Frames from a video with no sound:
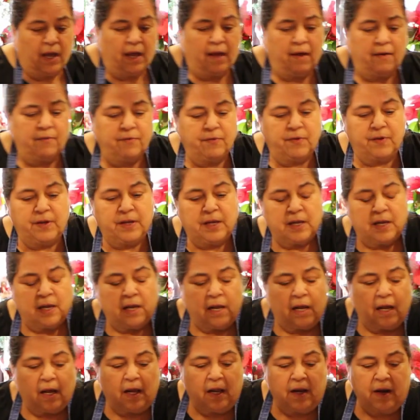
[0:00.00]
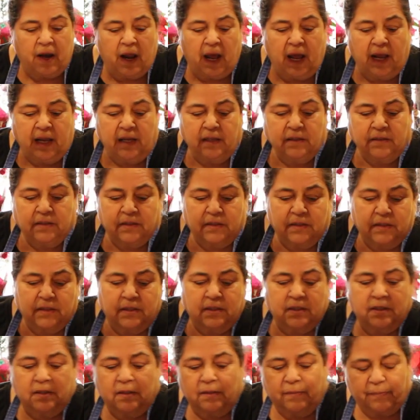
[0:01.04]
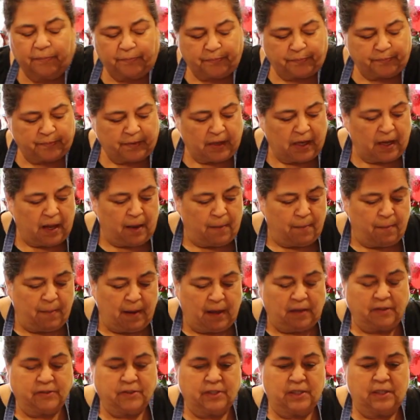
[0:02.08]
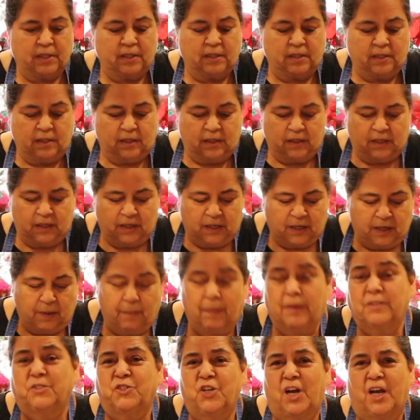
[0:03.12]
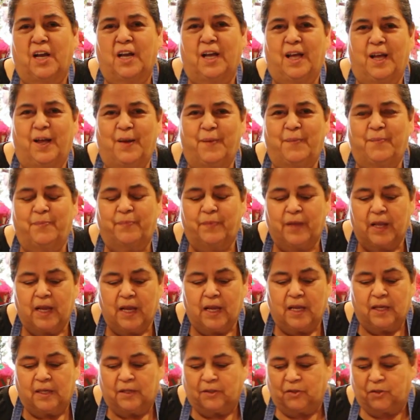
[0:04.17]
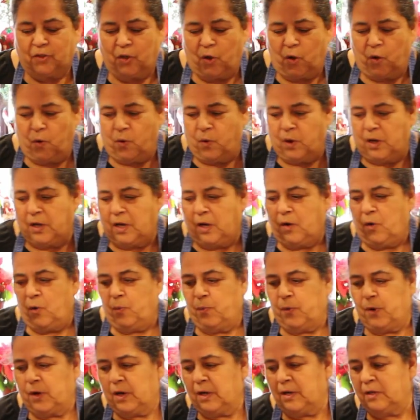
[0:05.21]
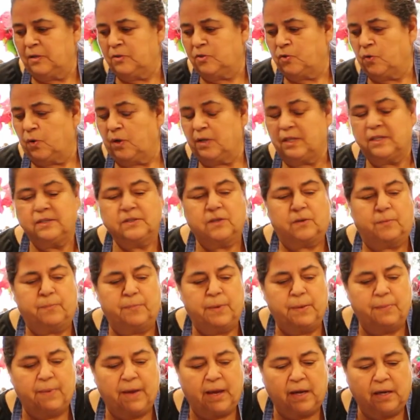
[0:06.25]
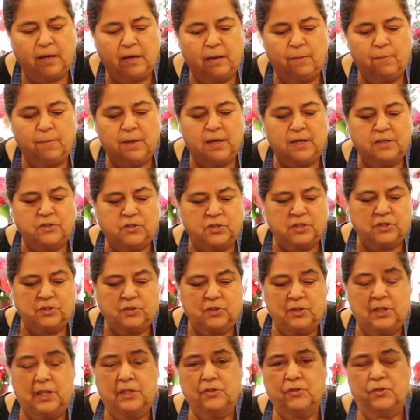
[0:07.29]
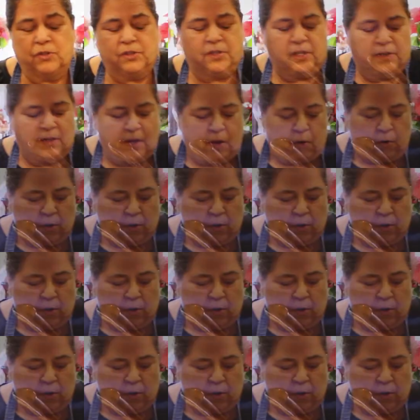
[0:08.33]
have a nice melted machaca. So I hope you're going to enjoy this. I'll be back in a minute just to let you see the